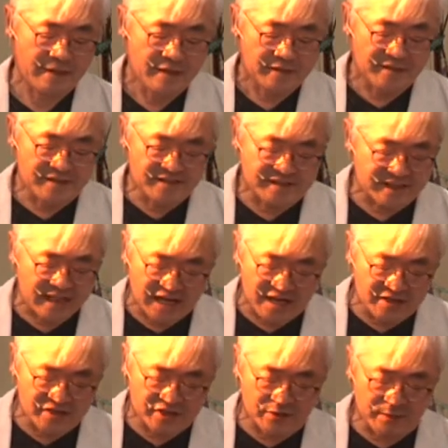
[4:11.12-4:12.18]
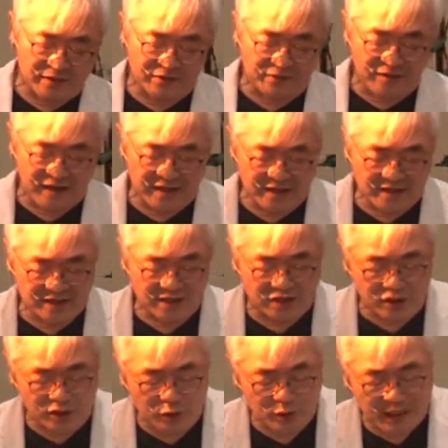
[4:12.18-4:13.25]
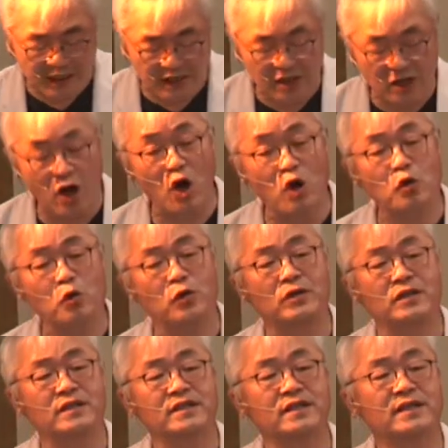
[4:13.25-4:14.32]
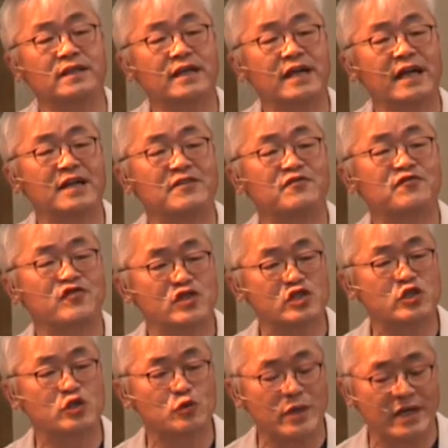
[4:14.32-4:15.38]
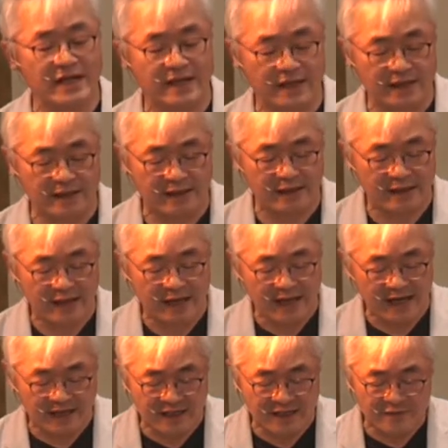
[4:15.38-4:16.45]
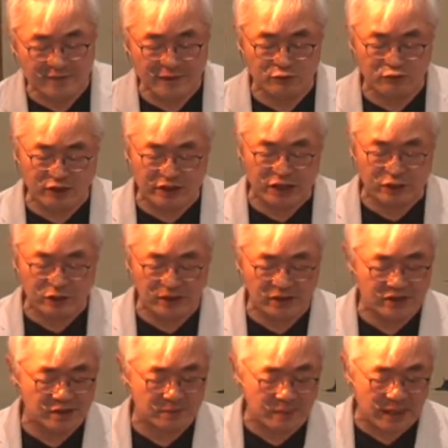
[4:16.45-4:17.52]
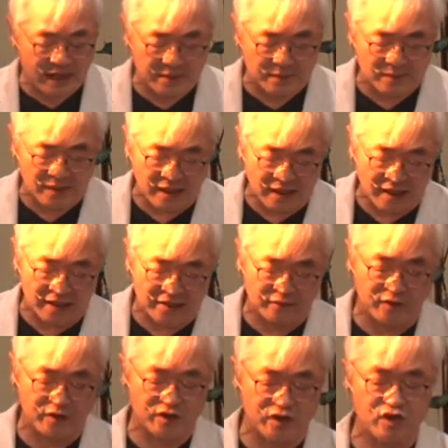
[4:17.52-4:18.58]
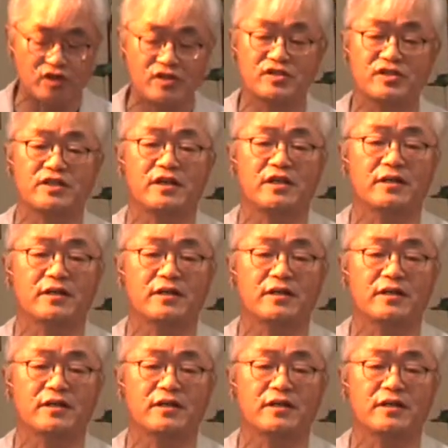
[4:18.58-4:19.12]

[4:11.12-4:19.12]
This silence about the finances creates an awkward and frustrating and even ridiculous bottom line for the church.